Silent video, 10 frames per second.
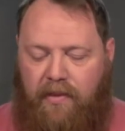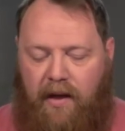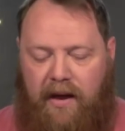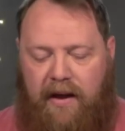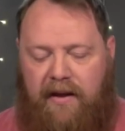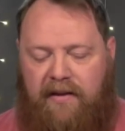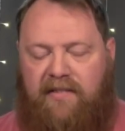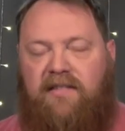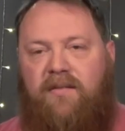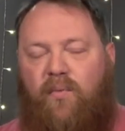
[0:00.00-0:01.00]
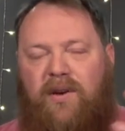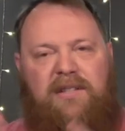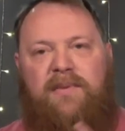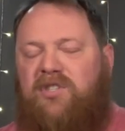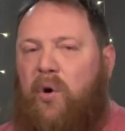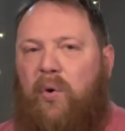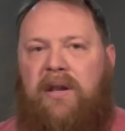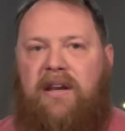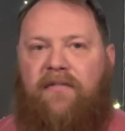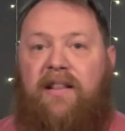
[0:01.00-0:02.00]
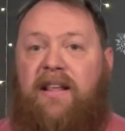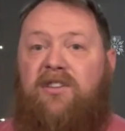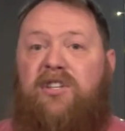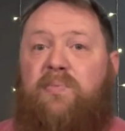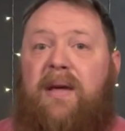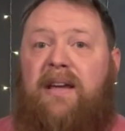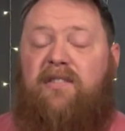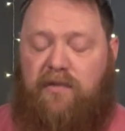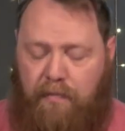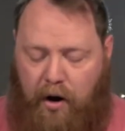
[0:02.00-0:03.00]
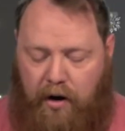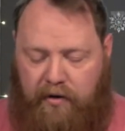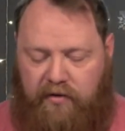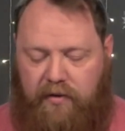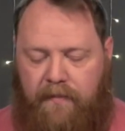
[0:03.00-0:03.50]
And wisdom is totally different than just being smart.